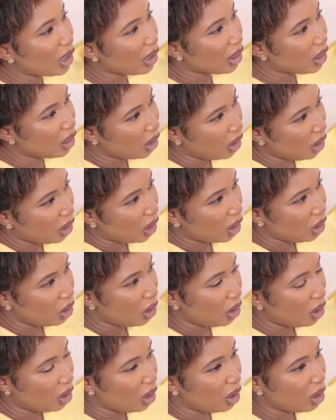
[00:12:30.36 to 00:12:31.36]
that thing that
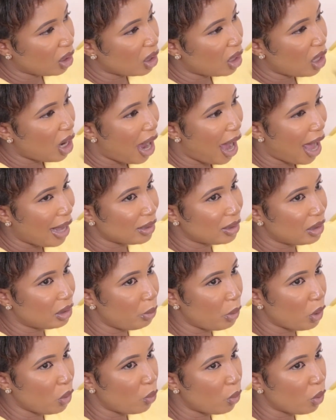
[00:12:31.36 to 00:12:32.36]
you think
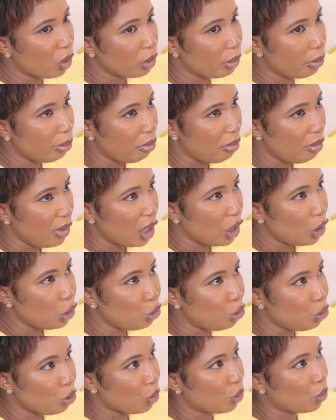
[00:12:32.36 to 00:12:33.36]
has been one
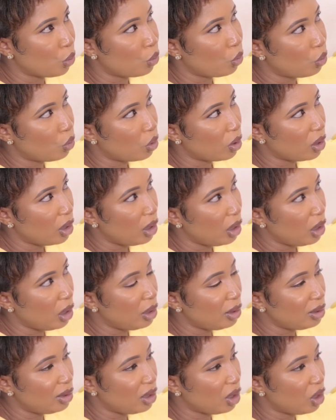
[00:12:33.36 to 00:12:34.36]
major
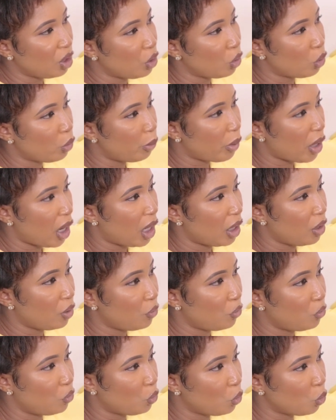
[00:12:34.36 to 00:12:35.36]
insecure part
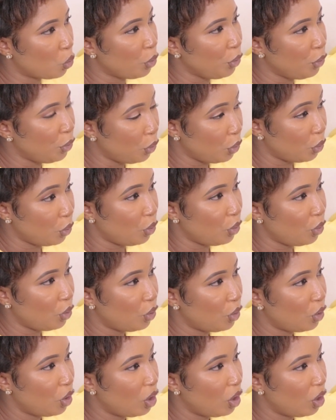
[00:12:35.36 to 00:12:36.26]
for you